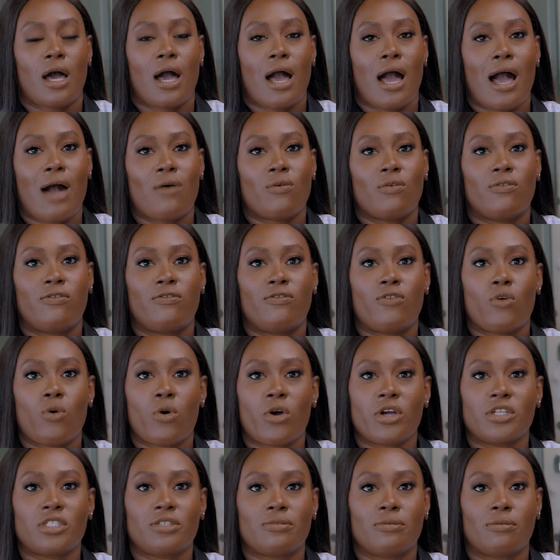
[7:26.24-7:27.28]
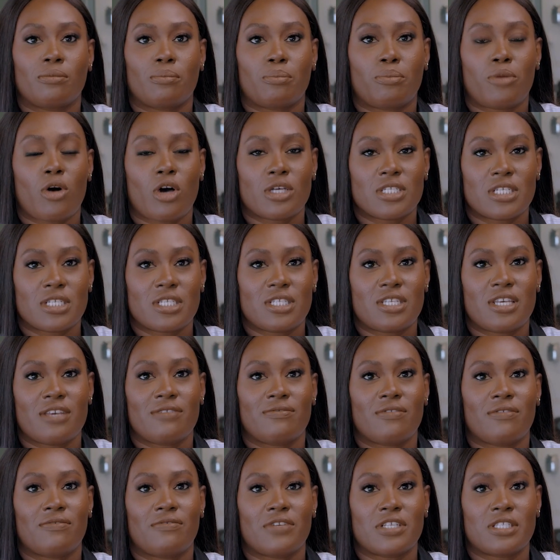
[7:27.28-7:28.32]
I will forge
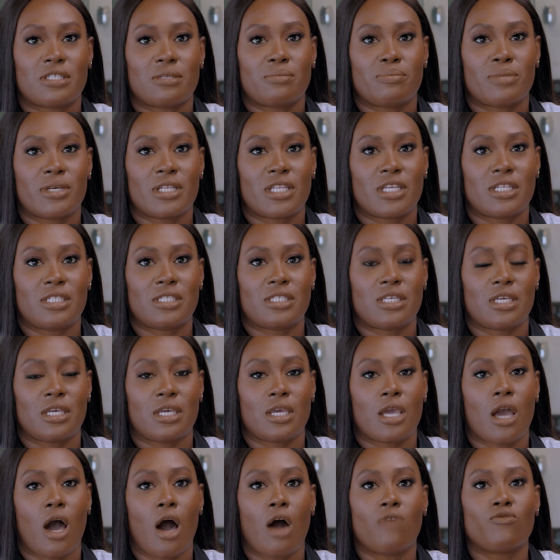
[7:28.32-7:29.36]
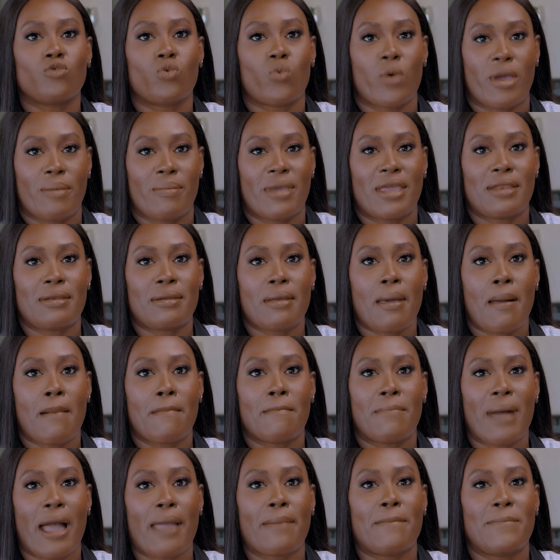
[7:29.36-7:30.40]
positive visibility of women
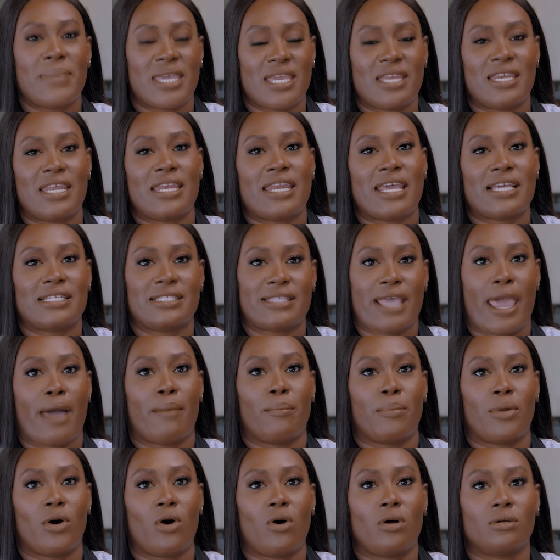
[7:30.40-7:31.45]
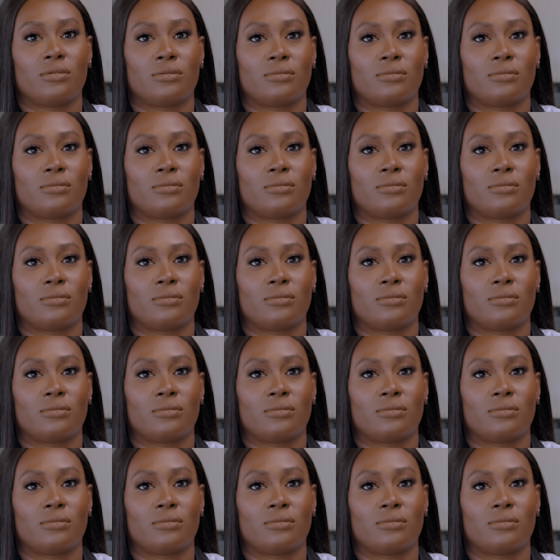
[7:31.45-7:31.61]
by being an example.